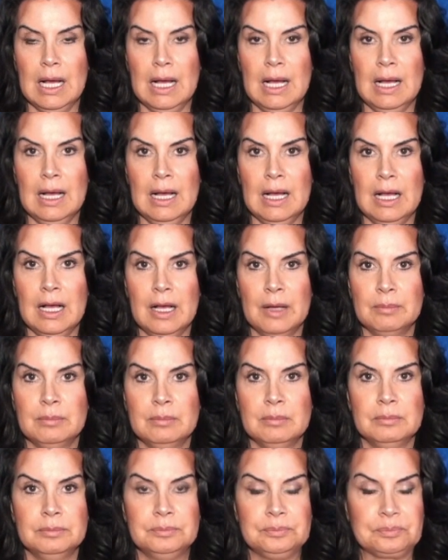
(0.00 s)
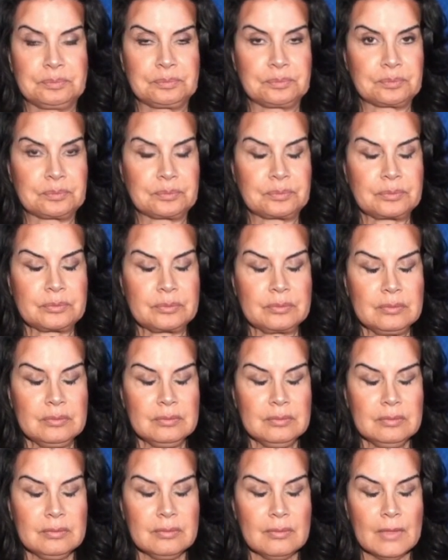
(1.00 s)
Um,
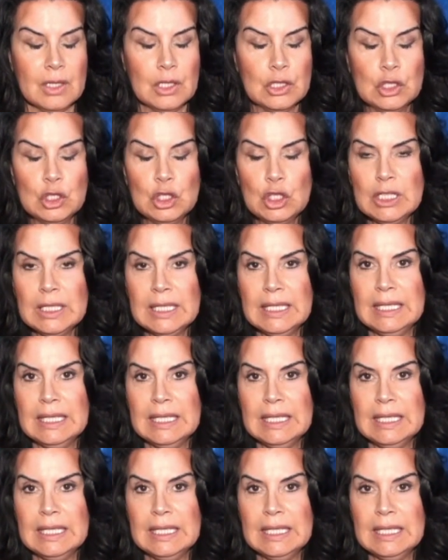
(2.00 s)
look